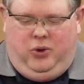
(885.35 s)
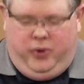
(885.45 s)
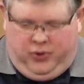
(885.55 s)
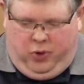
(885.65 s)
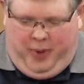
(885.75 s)

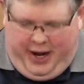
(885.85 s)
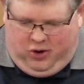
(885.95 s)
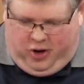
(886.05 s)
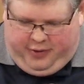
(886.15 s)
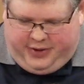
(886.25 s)
With the
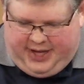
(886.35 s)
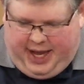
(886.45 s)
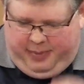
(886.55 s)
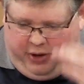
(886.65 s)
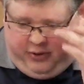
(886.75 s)
remainder of our
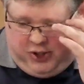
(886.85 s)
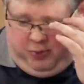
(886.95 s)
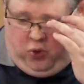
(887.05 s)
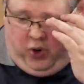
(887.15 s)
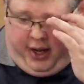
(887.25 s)
time here this
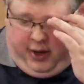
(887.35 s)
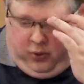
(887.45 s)
morning,